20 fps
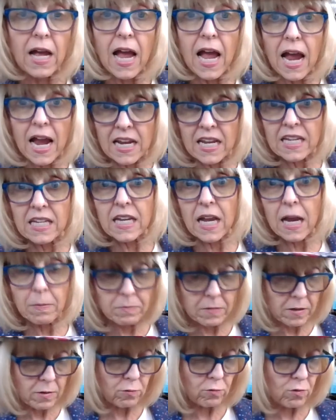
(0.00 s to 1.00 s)
and he kept
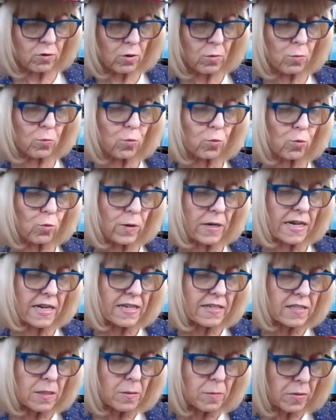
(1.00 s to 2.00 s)
his room
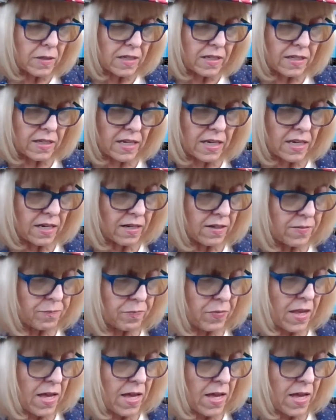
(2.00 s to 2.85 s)
reasonably neat.